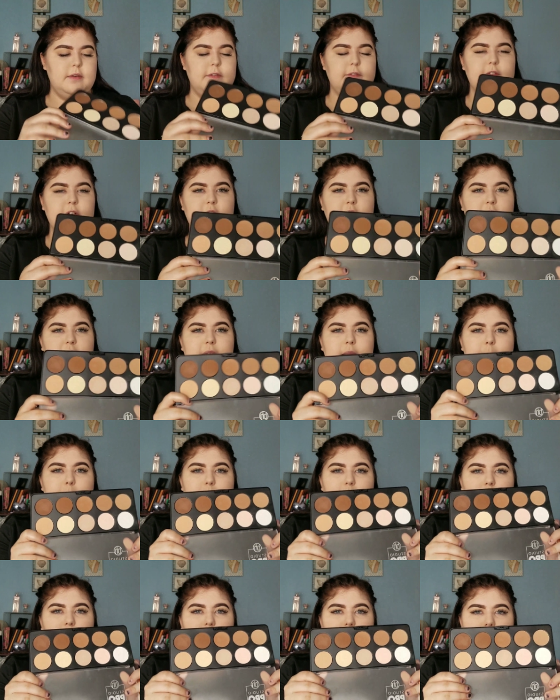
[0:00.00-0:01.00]
for like
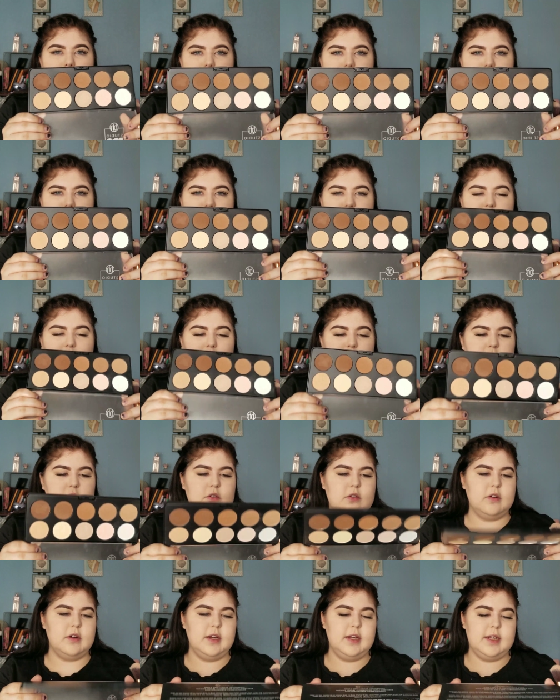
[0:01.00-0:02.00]
bronzing
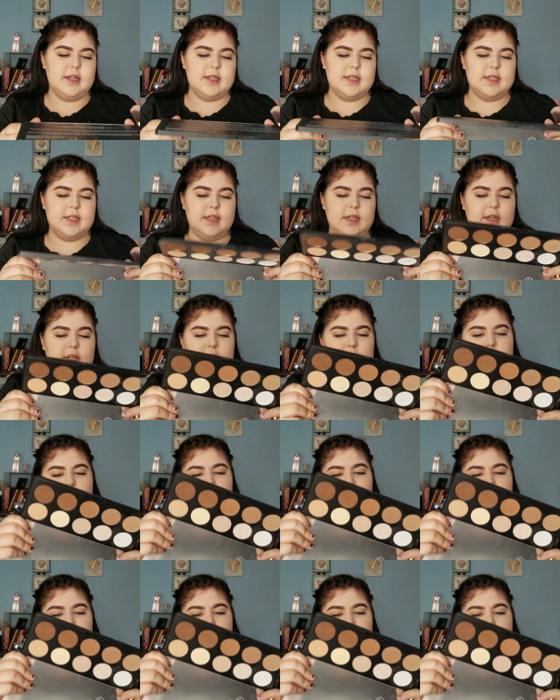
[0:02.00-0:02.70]
contouring. It's the